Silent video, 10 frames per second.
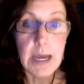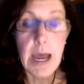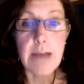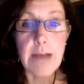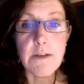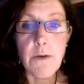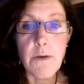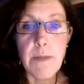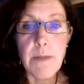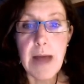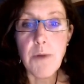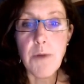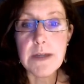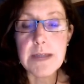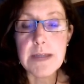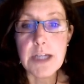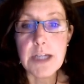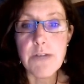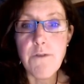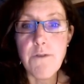And so the Blackboard
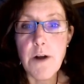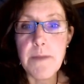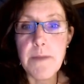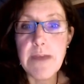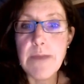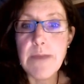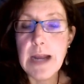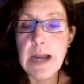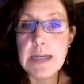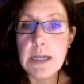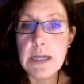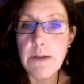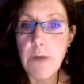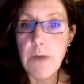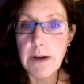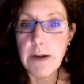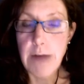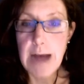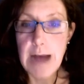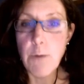discussion forum gives me an idea of where you're
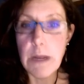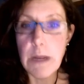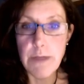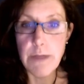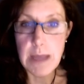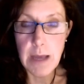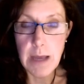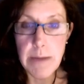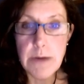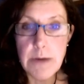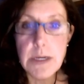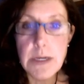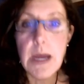at, what you're thinking about.